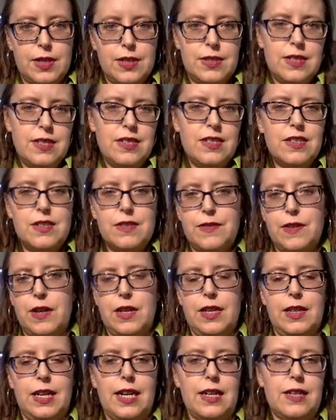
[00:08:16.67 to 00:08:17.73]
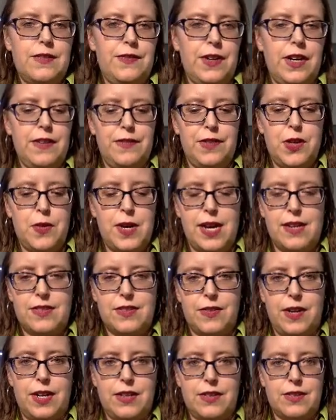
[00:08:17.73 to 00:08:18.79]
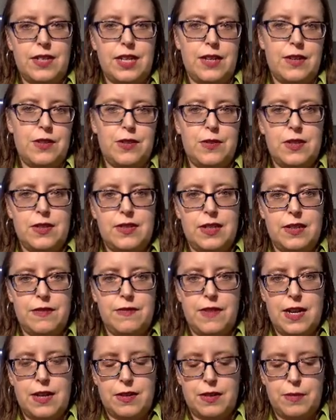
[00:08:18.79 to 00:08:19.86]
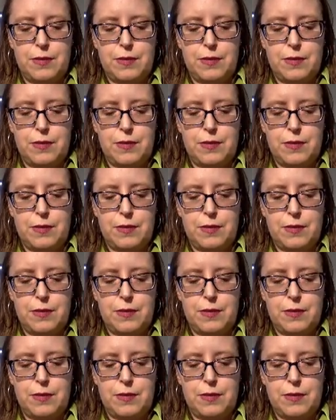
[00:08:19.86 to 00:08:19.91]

This looks really like, it's very Vue-esque, right? It looks like you're doing a single file